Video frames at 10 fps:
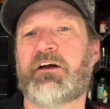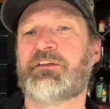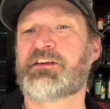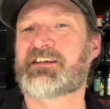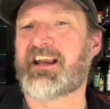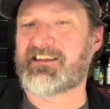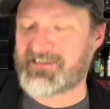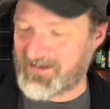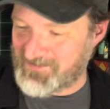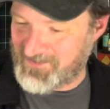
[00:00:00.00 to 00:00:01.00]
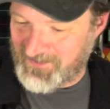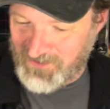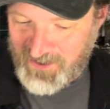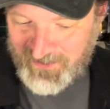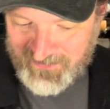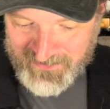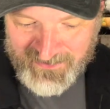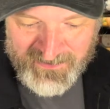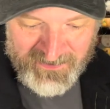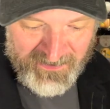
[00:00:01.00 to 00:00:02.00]
in the States, and I see a lot of
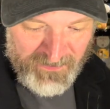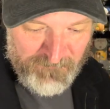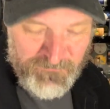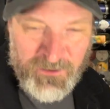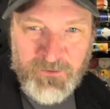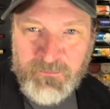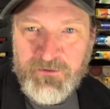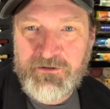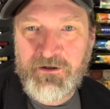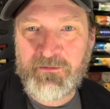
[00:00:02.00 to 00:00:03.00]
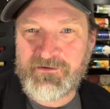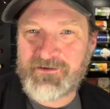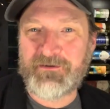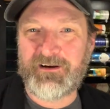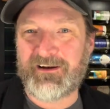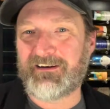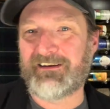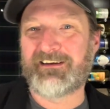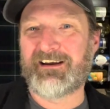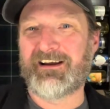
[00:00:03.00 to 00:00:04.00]
fellow Brewtubers
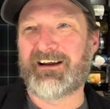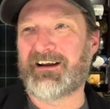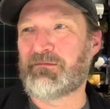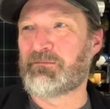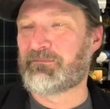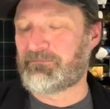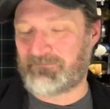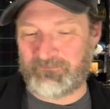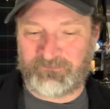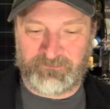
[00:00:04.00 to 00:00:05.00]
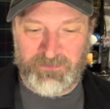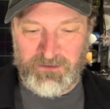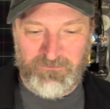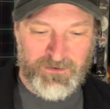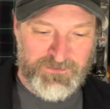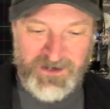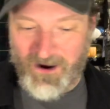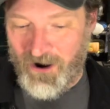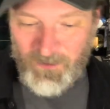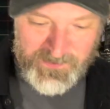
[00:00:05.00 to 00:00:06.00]
doing beer reviews, and I
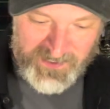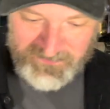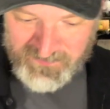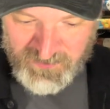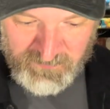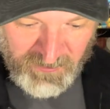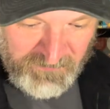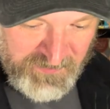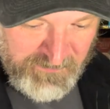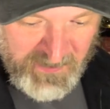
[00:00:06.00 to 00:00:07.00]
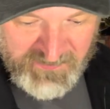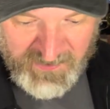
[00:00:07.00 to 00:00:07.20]
always get these two breweries mixed